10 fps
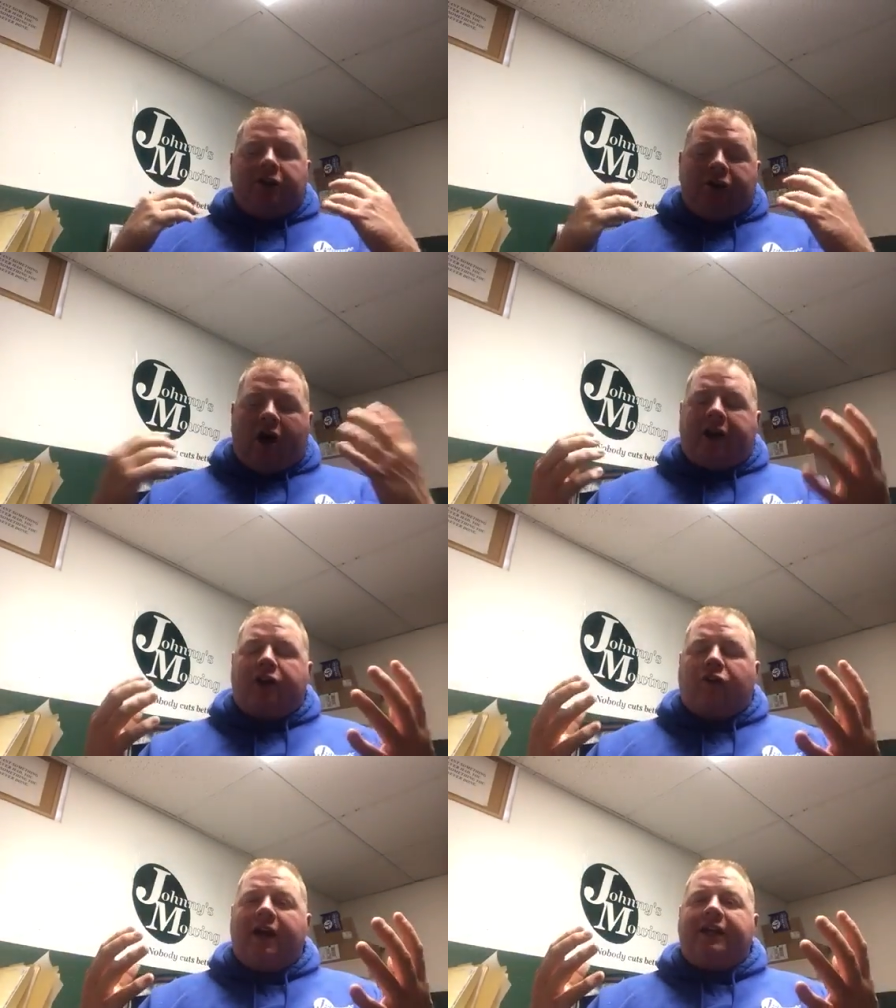Not a
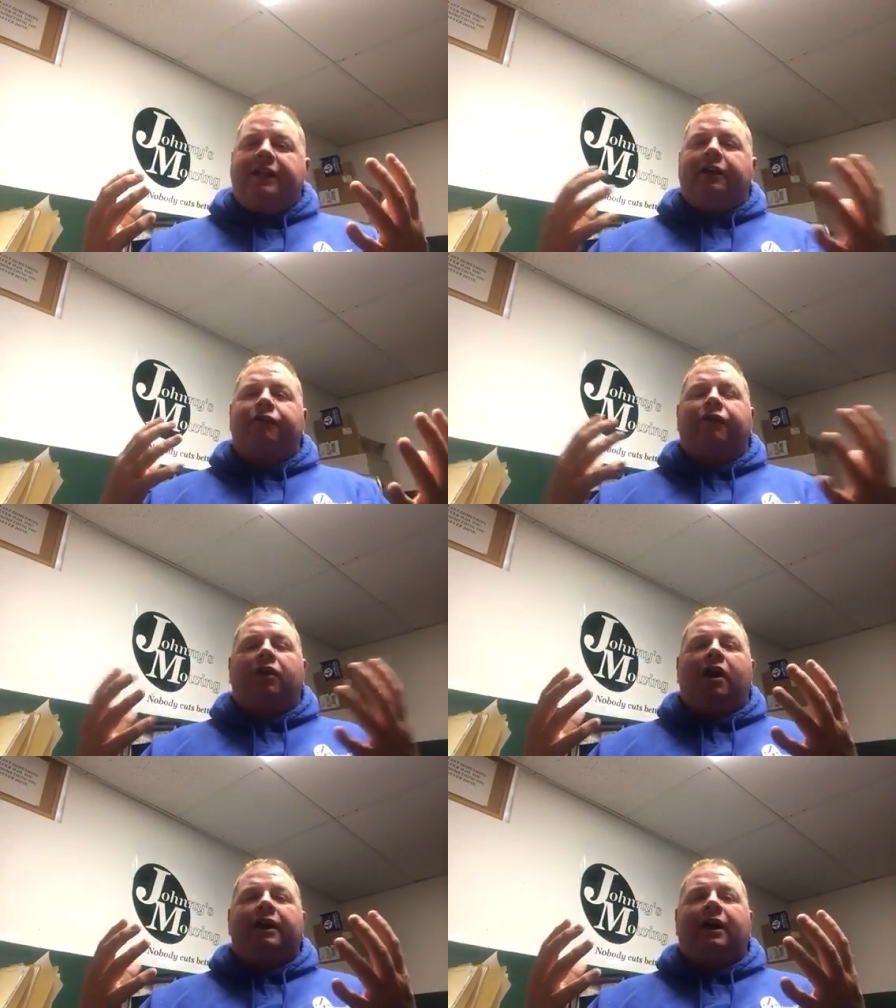great year for
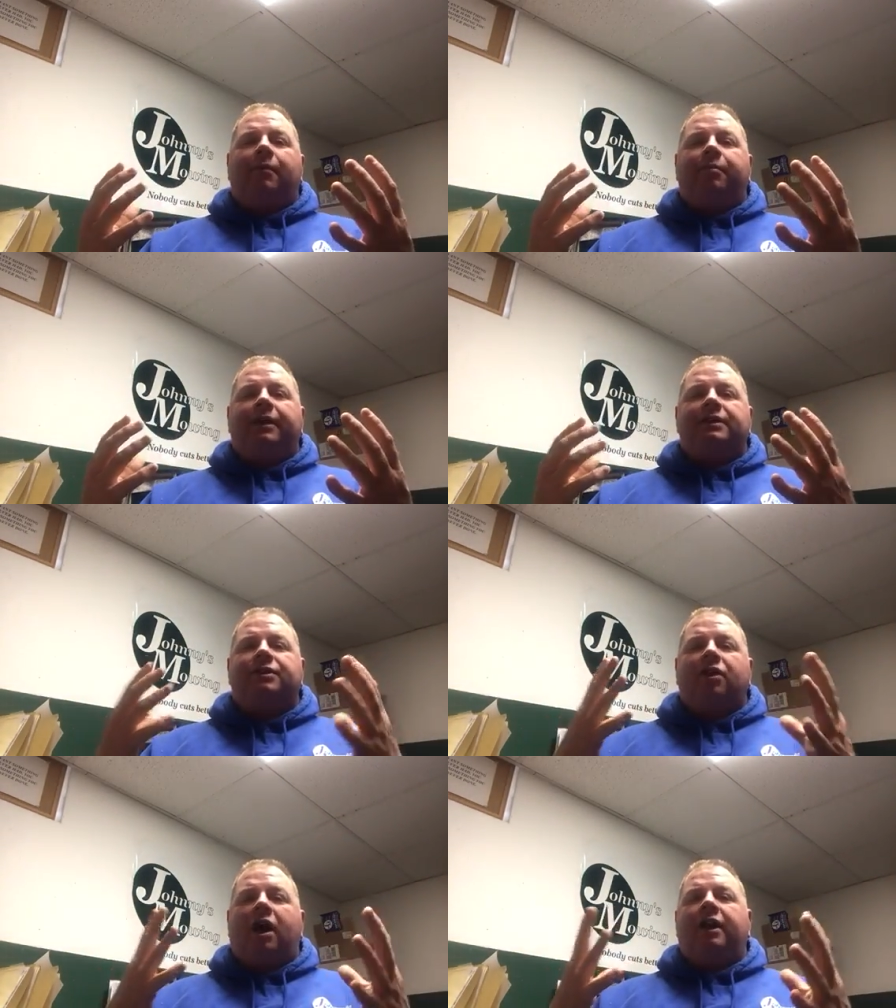a lot of
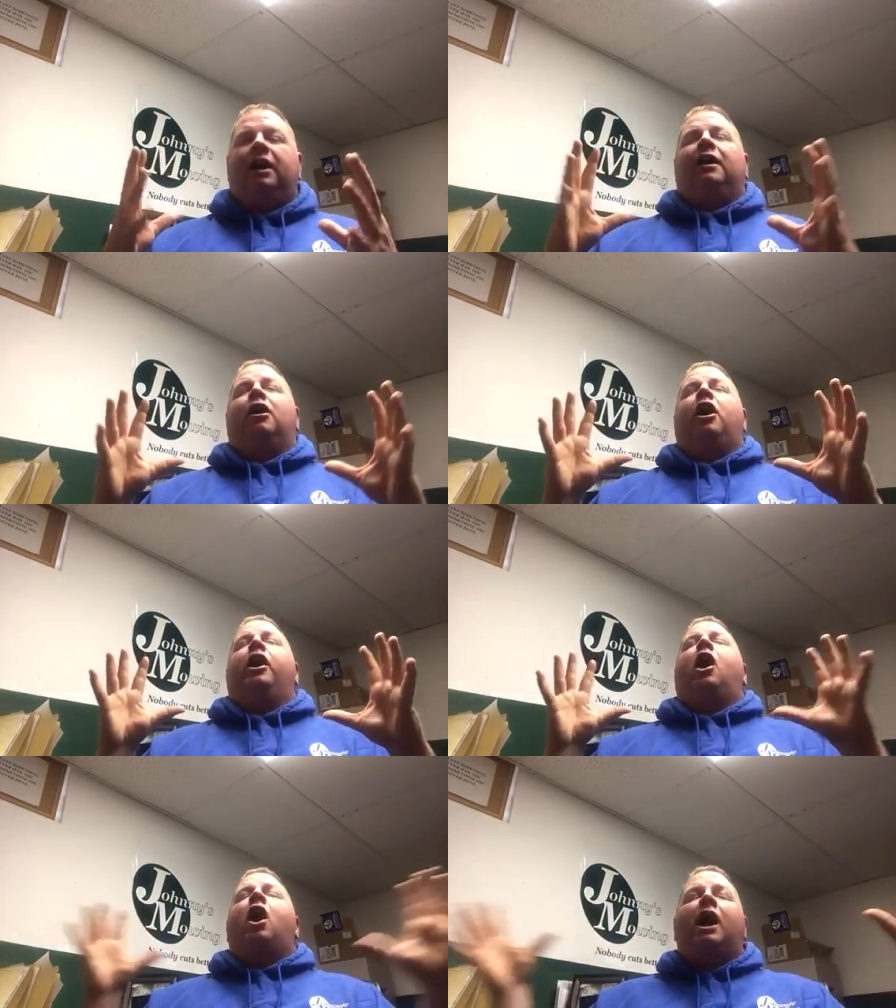companies, not a,
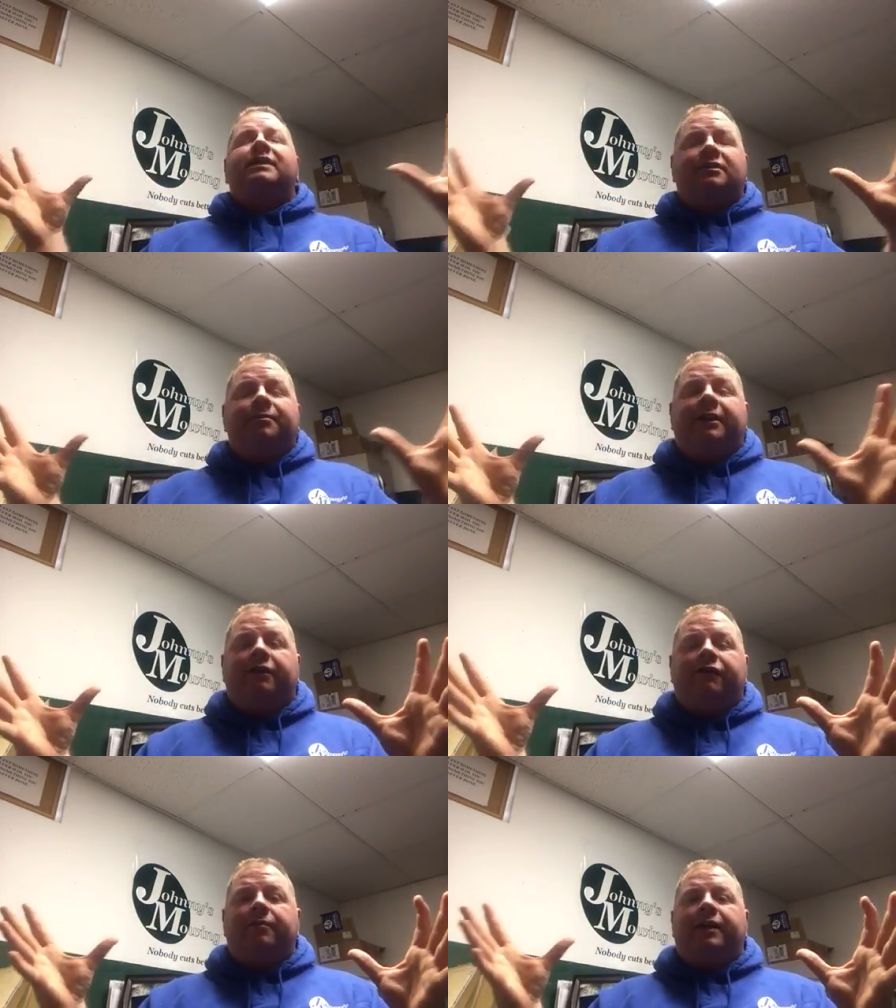an awesome
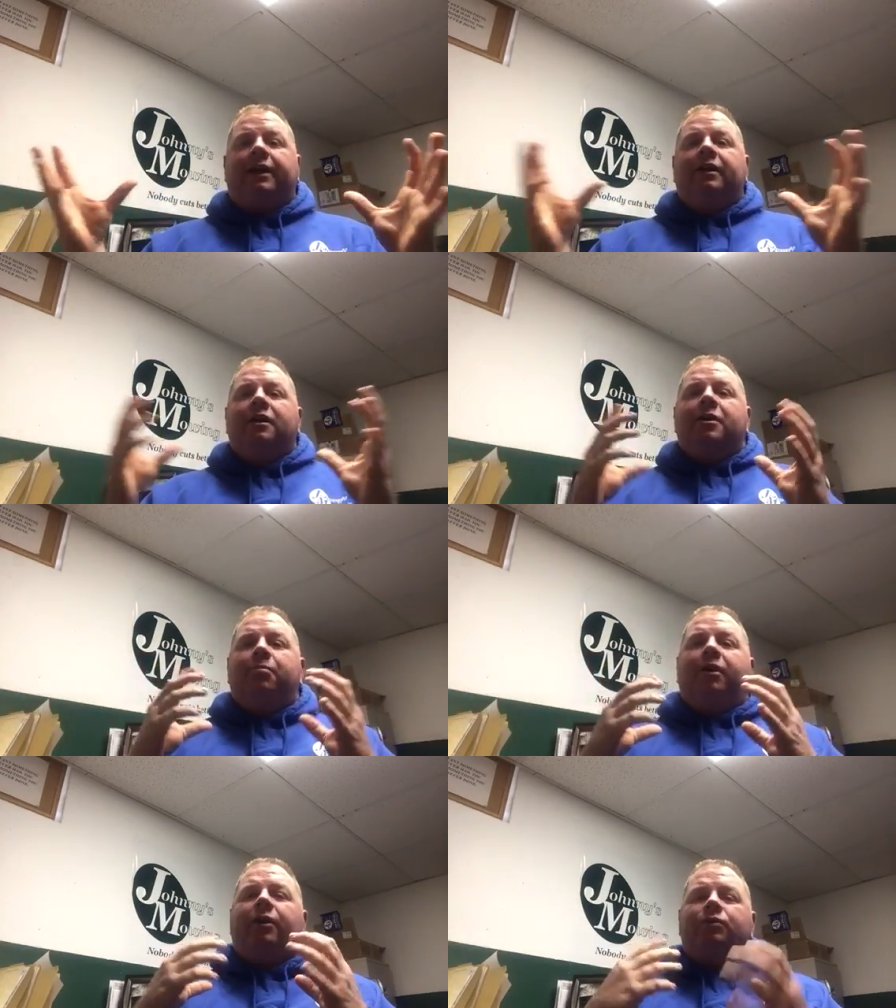year for me,
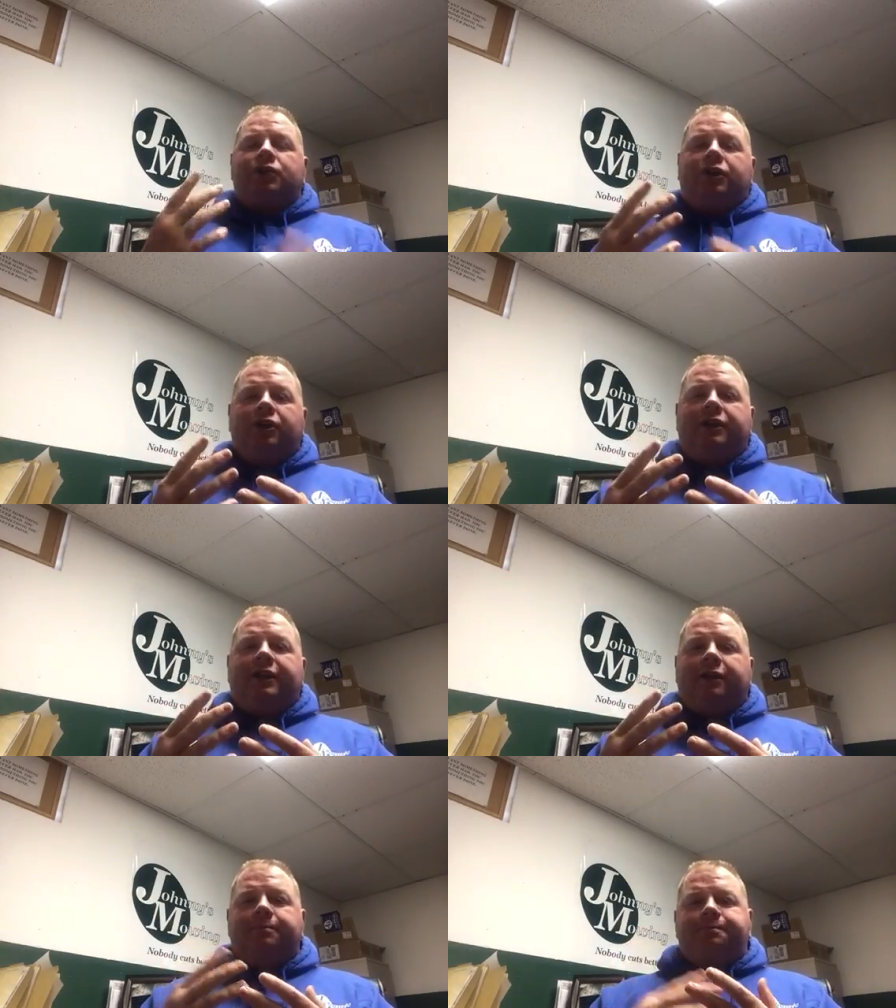but it was a good
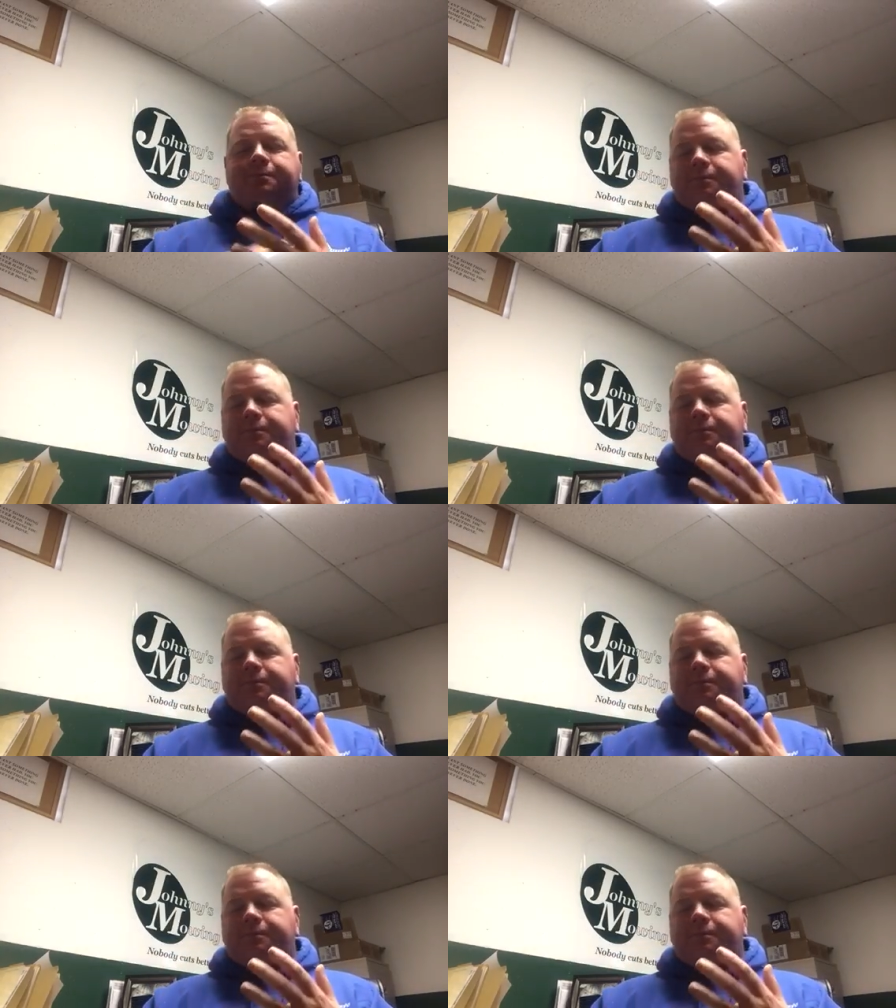year.